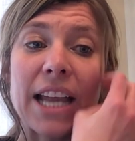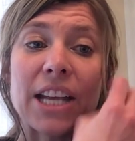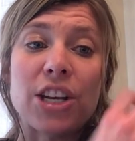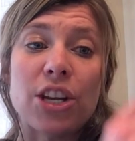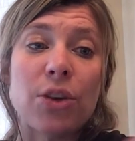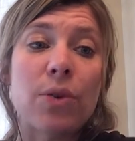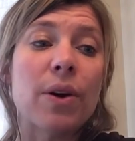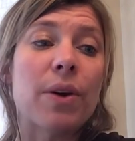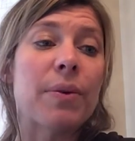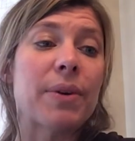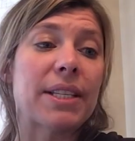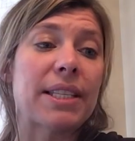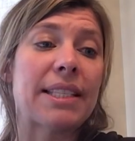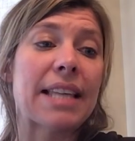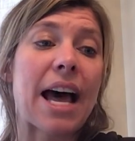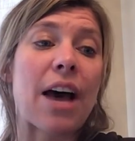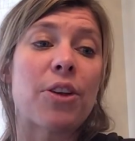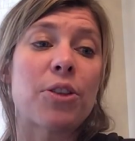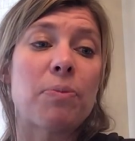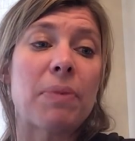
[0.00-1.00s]
knew it was
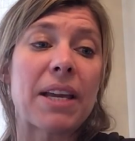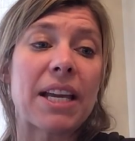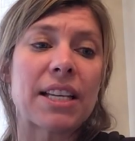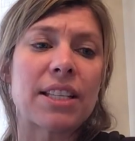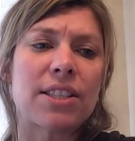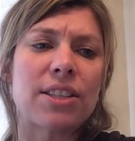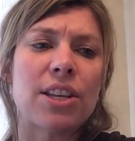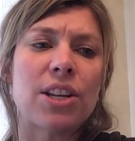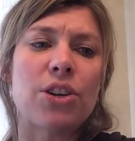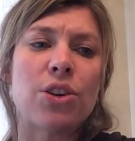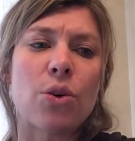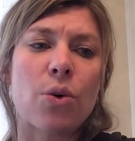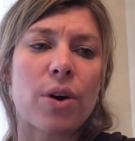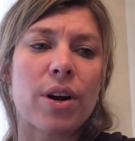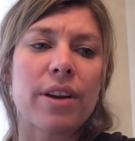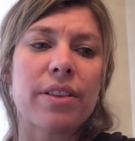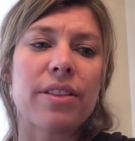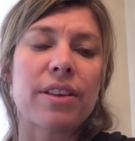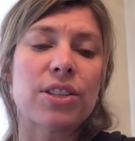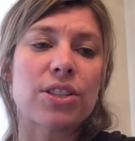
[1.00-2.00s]
south because the
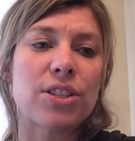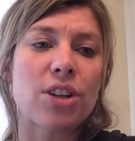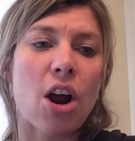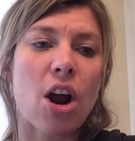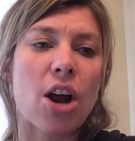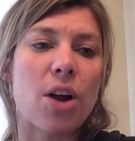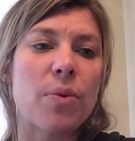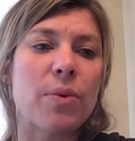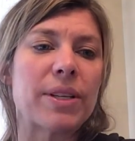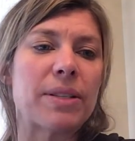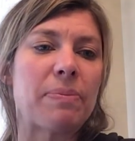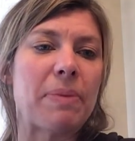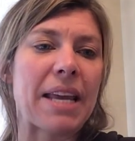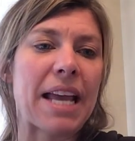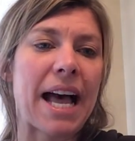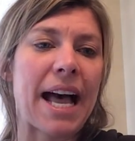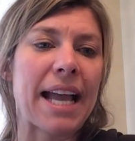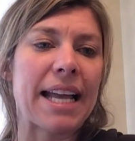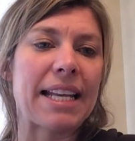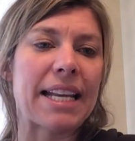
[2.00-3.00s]
North Star was
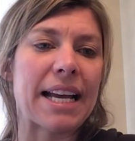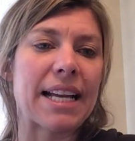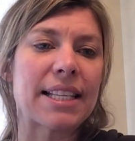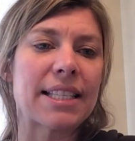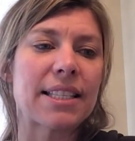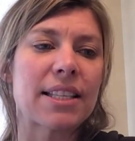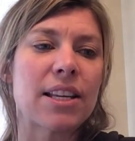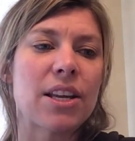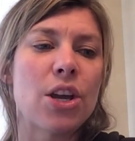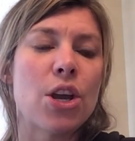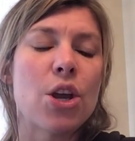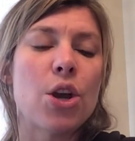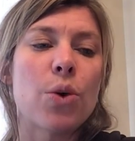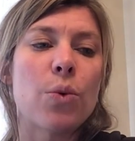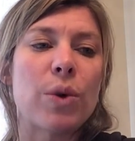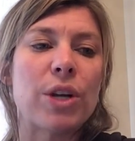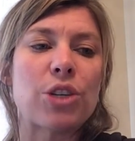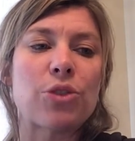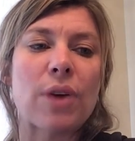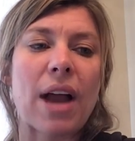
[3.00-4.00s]
behind us.
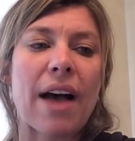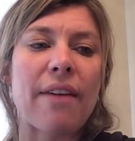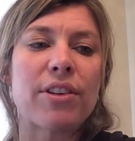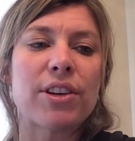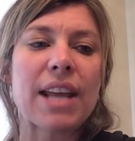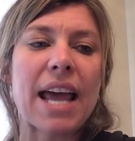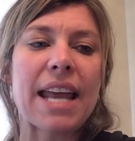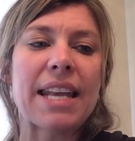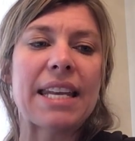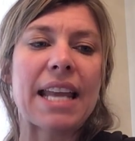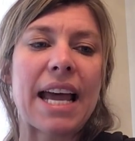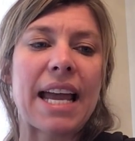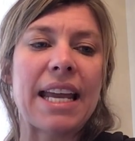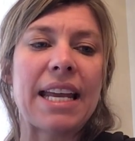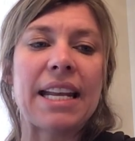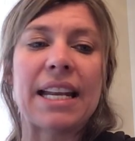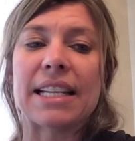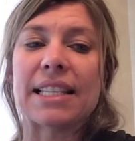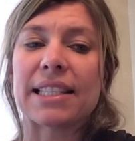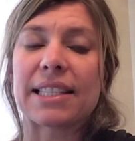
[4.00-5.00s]
We traveled at
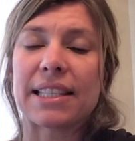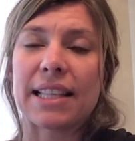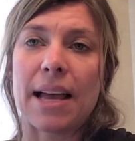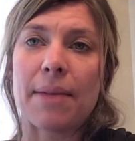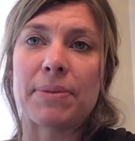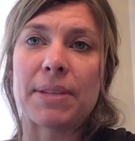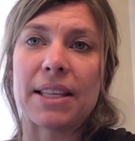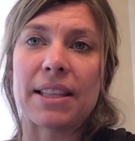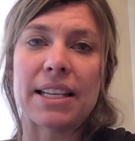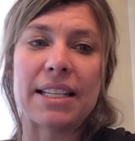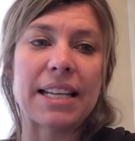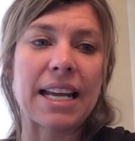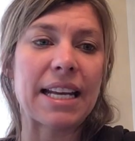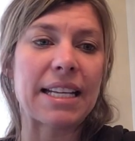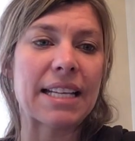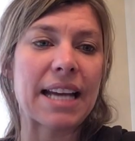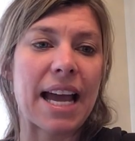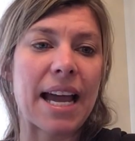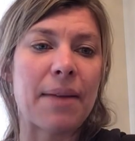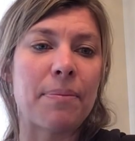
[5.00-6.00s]
night and slept in the
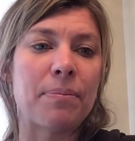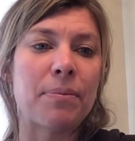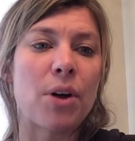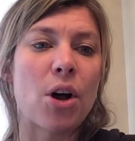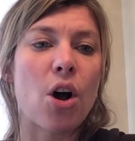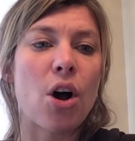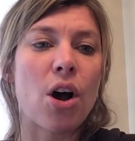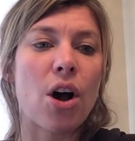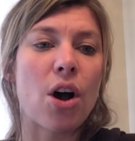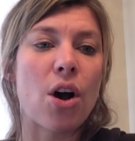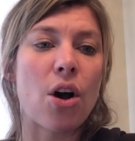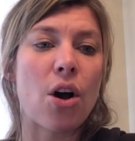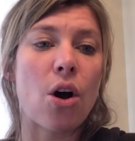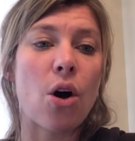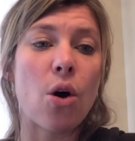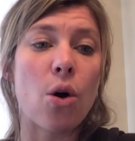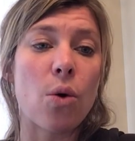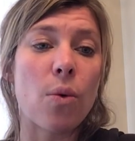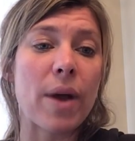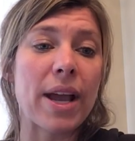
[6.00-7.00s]
daytime,
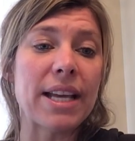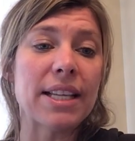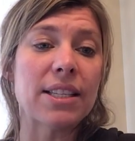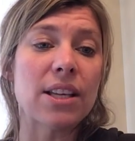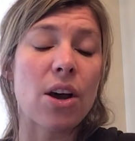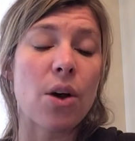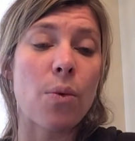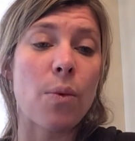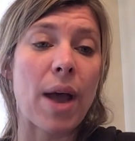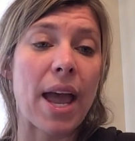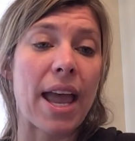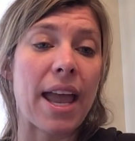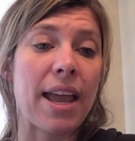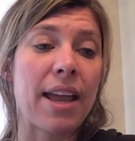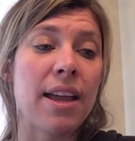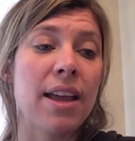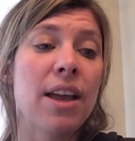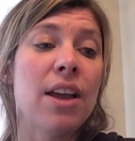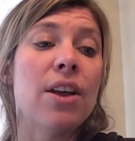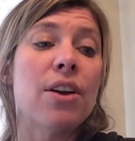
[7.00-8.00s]
always
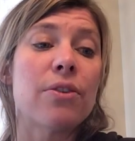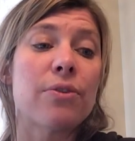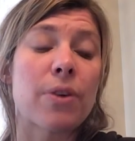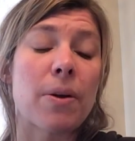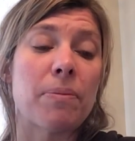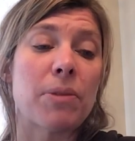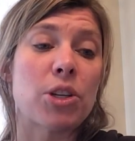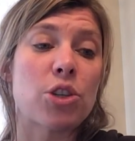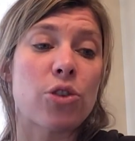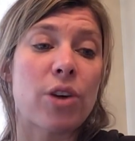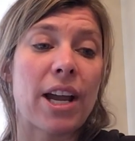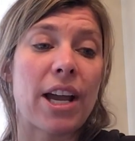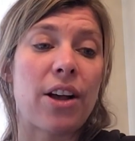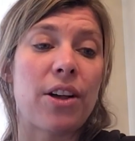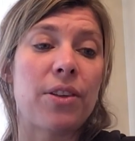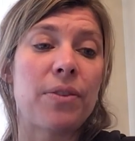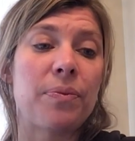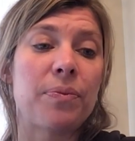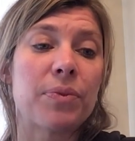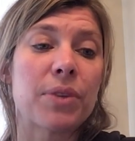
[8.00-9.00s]
away from the
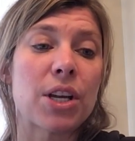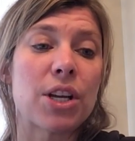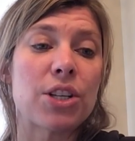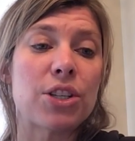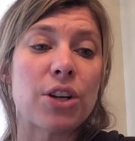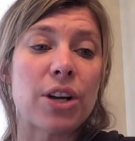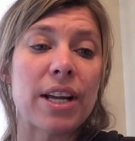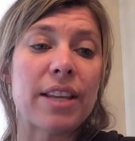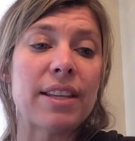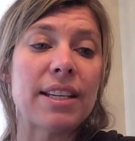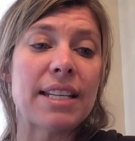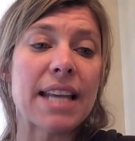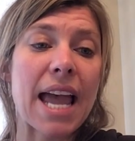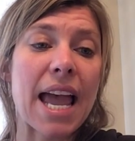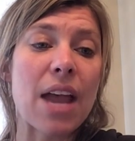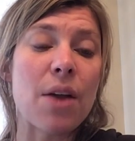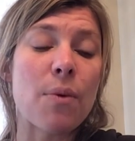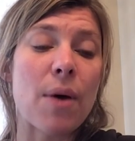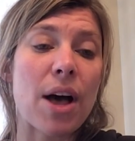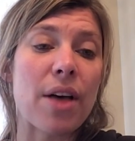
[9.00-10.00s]
trail. During the
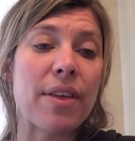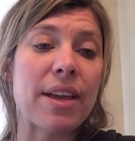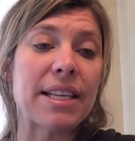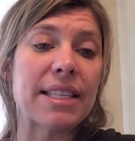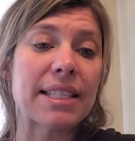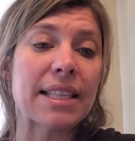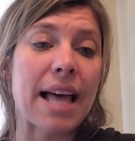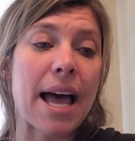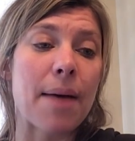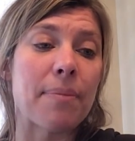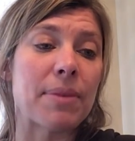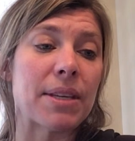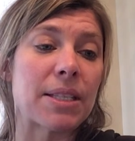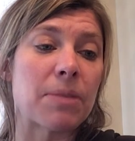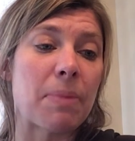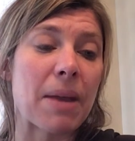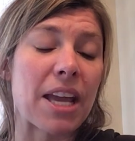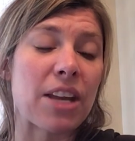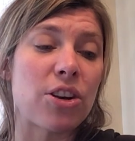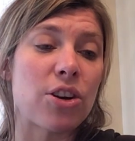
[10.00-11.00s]
day, while they slept, the
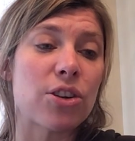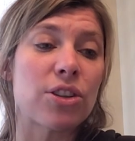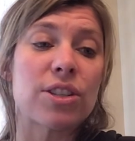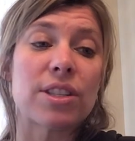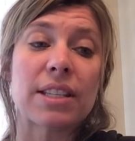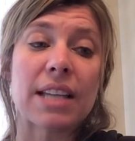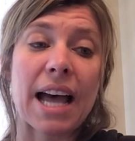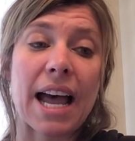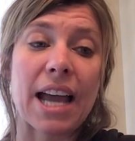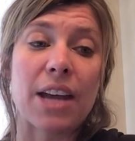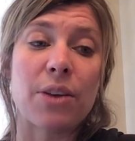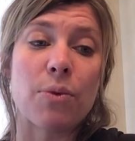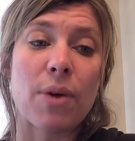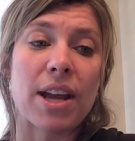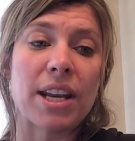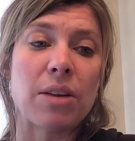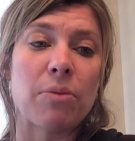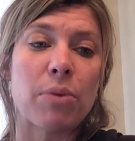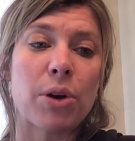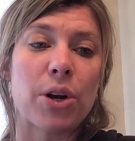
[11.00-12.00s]
Spaniards tied
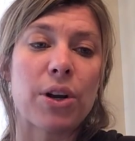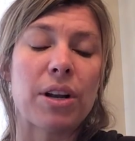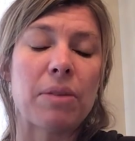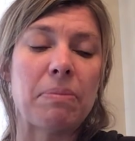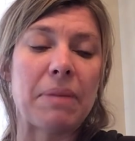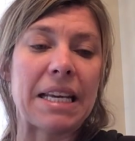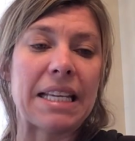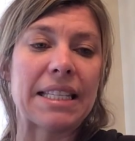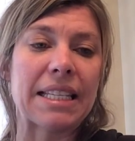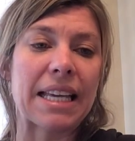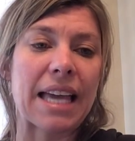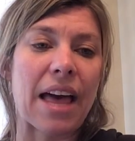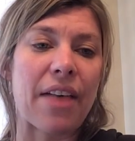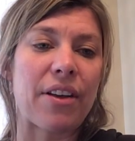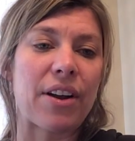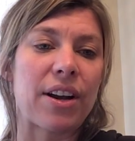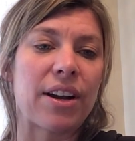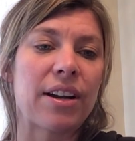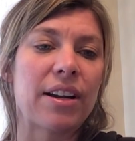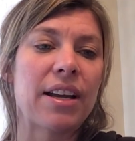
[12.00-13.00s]
Running Bird and me
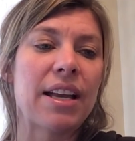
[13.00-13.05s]
together.